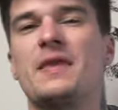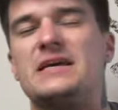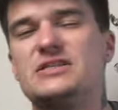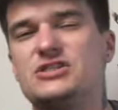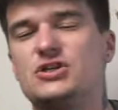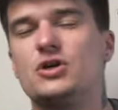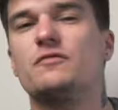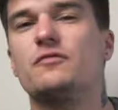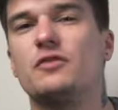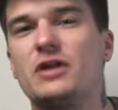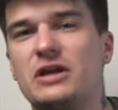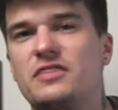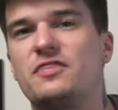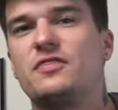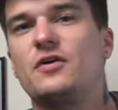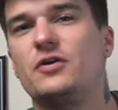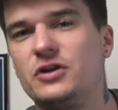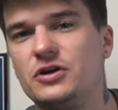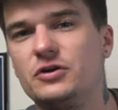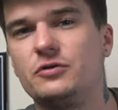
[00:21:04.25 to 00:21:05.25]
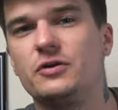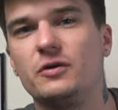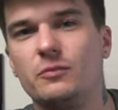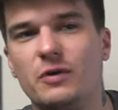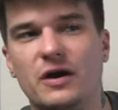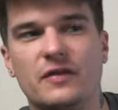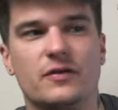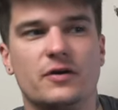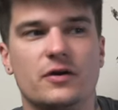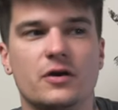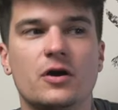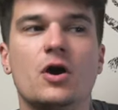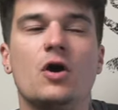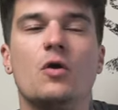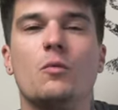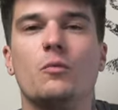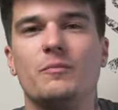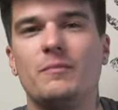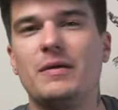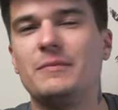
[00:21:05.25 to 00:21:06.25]
It's good for like 30 degree weather,
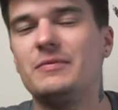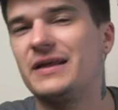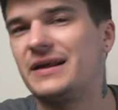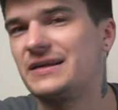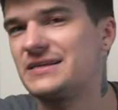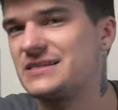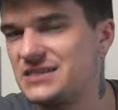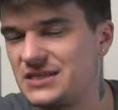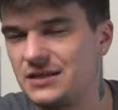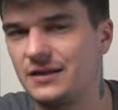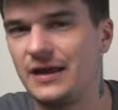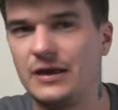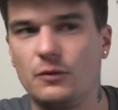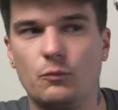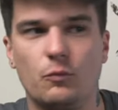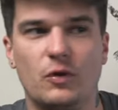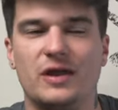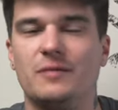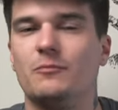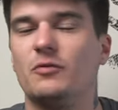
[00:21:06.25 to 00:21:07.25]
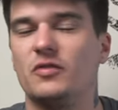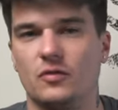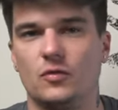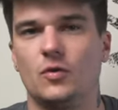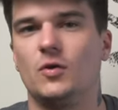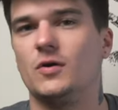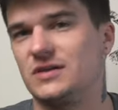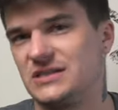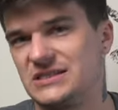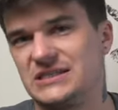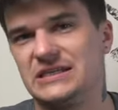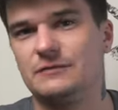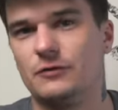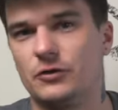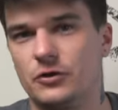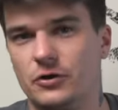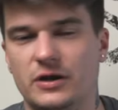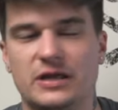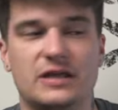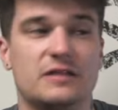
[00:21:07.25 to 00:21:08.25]
maybe like a slight wind with a long sleeve
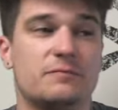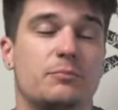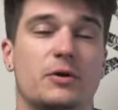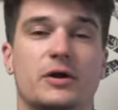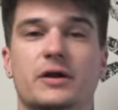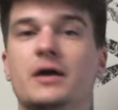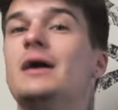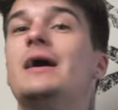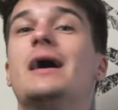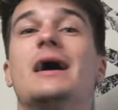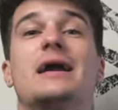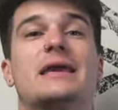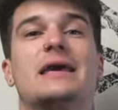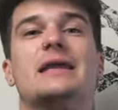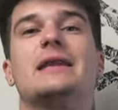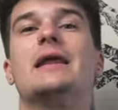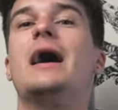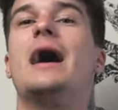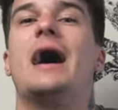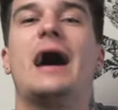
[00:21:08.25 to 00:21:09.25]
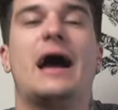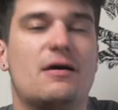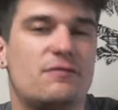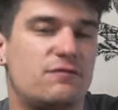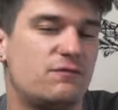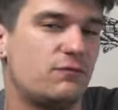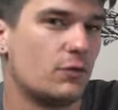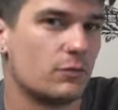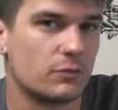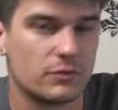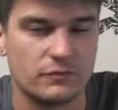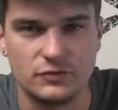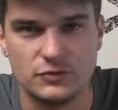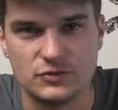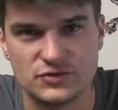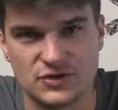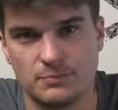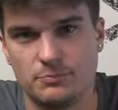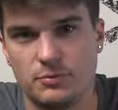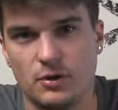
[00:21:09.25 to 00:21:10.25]
underneath. But again, I have full
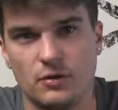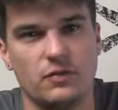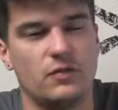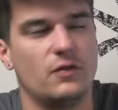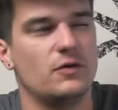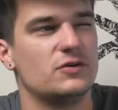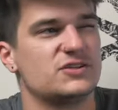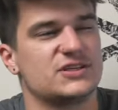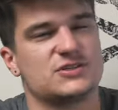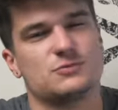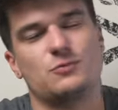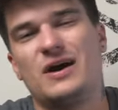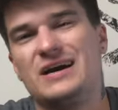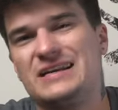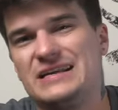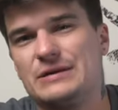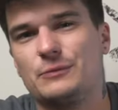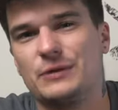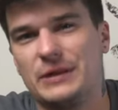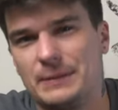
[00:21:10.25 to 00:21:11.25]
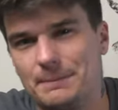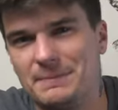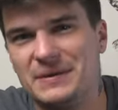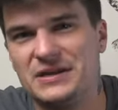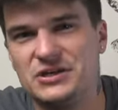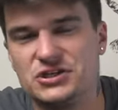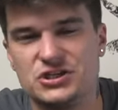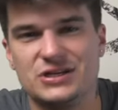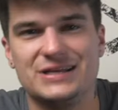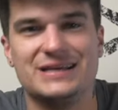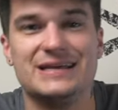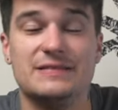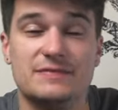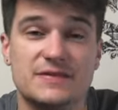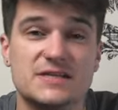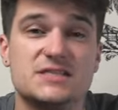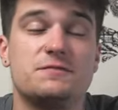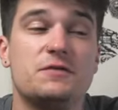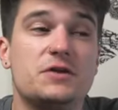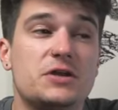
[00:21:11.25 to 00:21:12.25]
reviews on both of those. That's why I didn't really mention it in
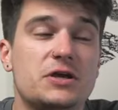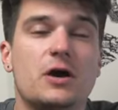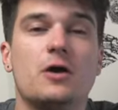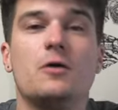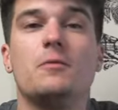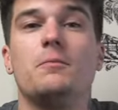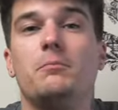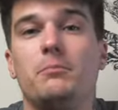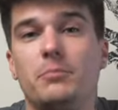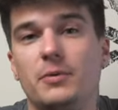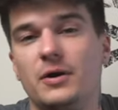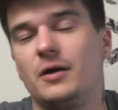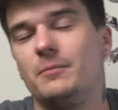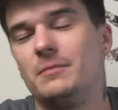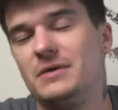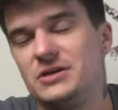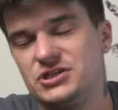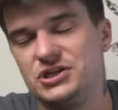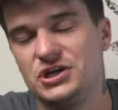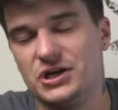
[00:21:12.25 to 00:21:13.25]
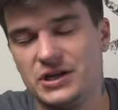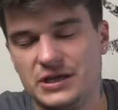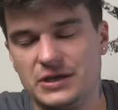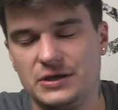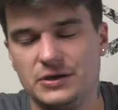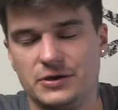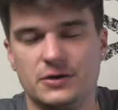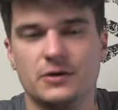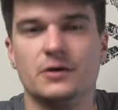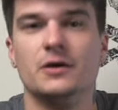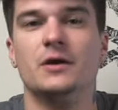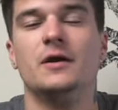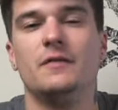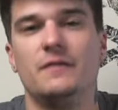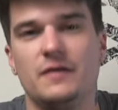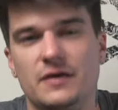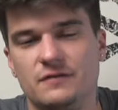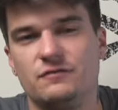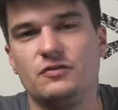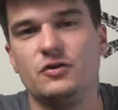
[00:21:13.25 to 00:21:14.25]
this video, but I'll mention it here
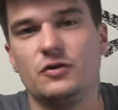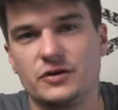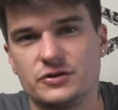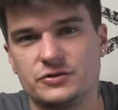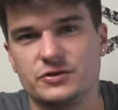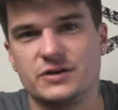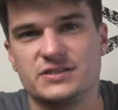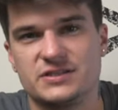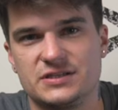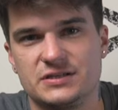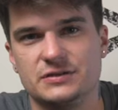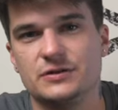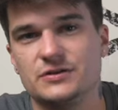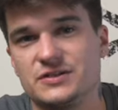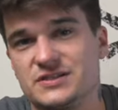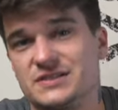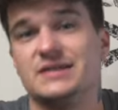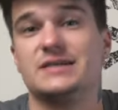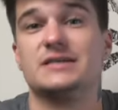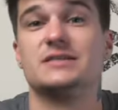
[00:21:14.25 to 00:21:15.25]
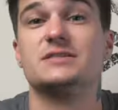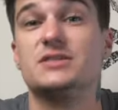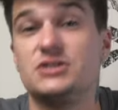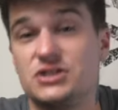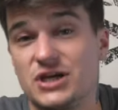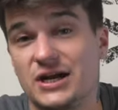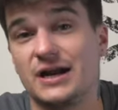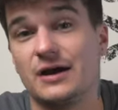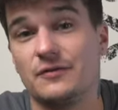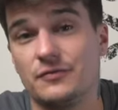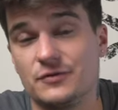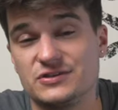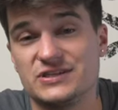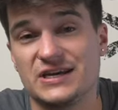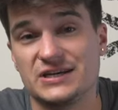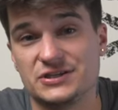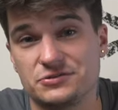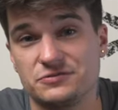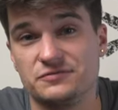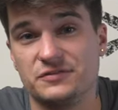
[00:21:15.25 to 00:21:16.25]
if you're interested in those things to check out those
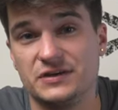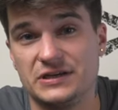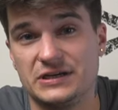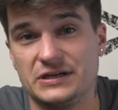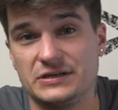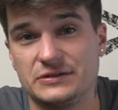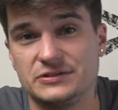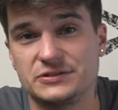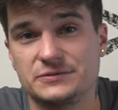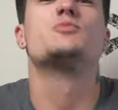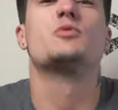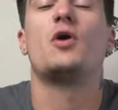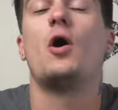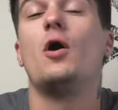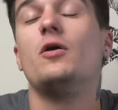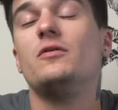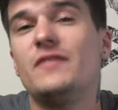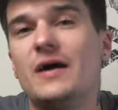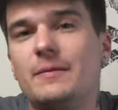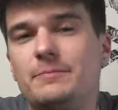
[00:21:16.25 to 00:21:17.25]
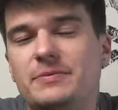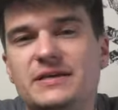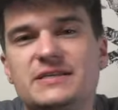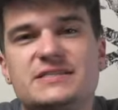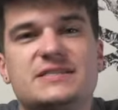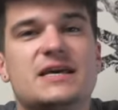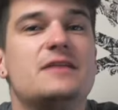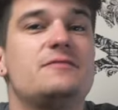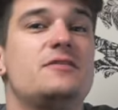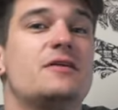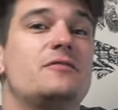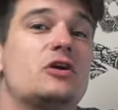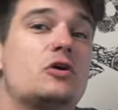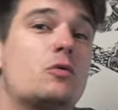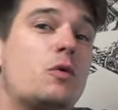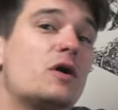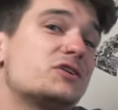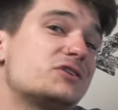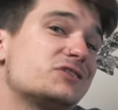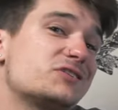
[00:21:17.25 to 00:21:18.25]
extra videos. So with all of that being said, if you have any
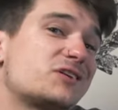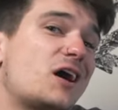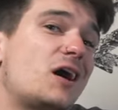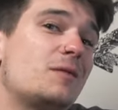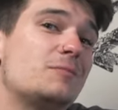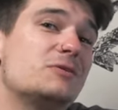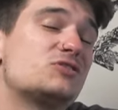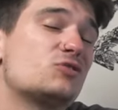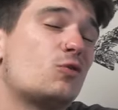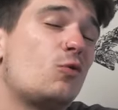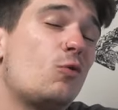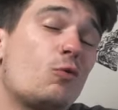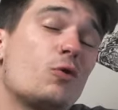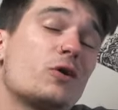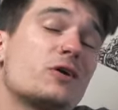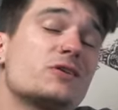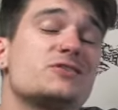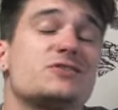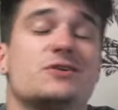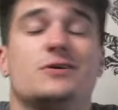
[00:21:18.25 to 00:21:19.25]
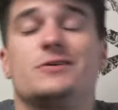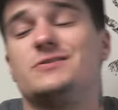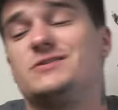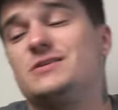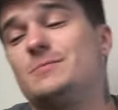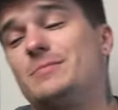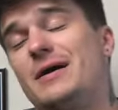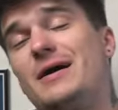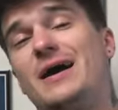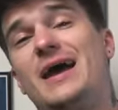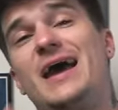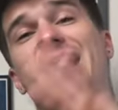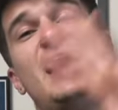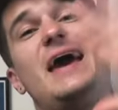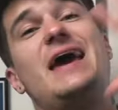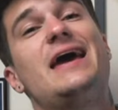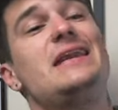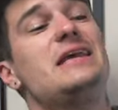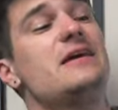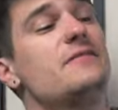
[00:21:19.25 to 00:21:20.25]
questions, comments, or concerns about
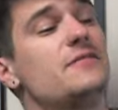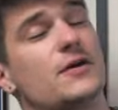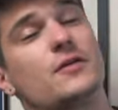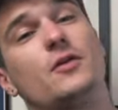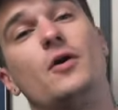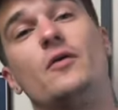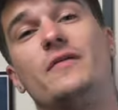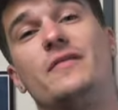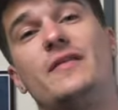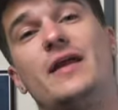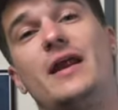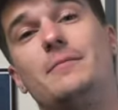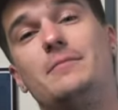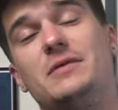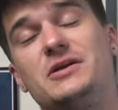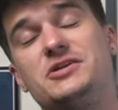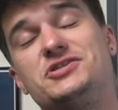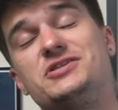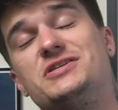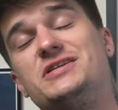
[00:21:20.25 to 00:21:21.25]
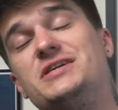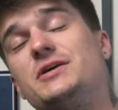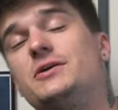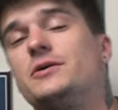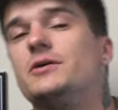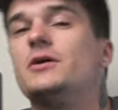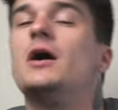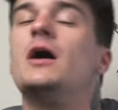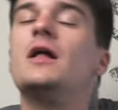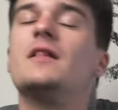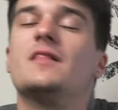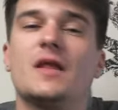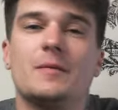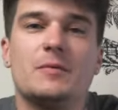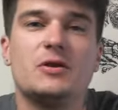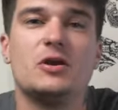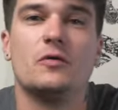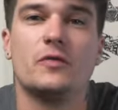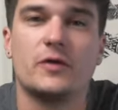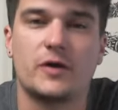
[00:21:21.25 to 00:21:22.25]
any of the clothing that I mentioned here, let
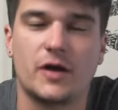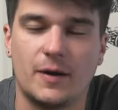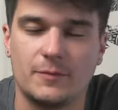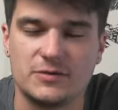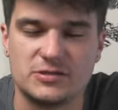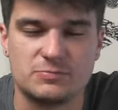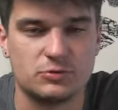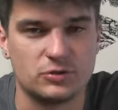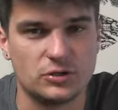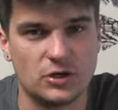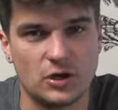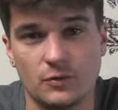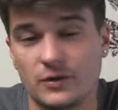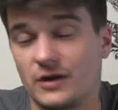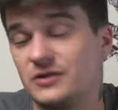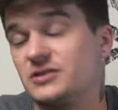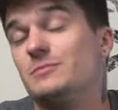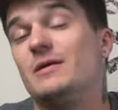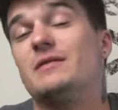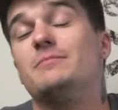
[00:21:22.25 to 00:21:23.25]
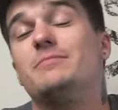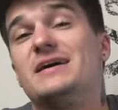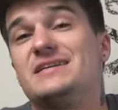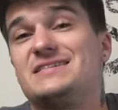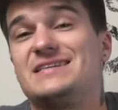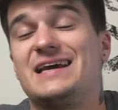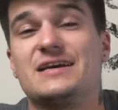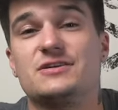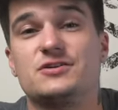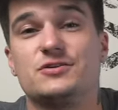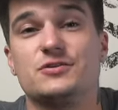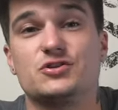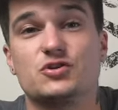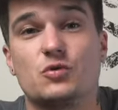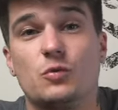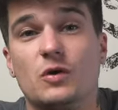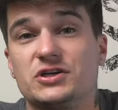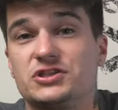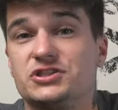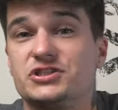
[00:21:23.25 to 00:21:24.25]
me know in the comments below. I'll do my best to answer those
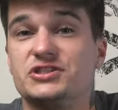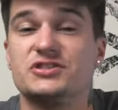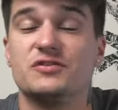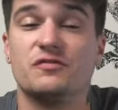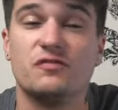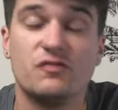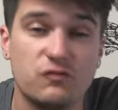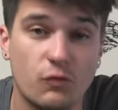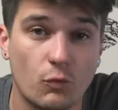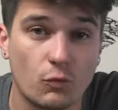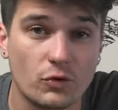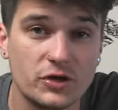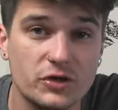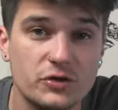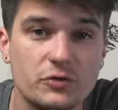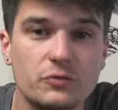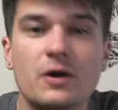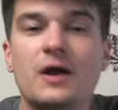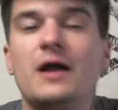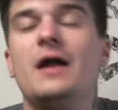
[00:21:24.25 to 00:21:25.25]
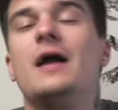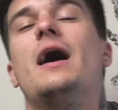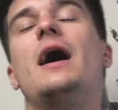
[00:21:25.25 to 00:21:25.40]
questions for you.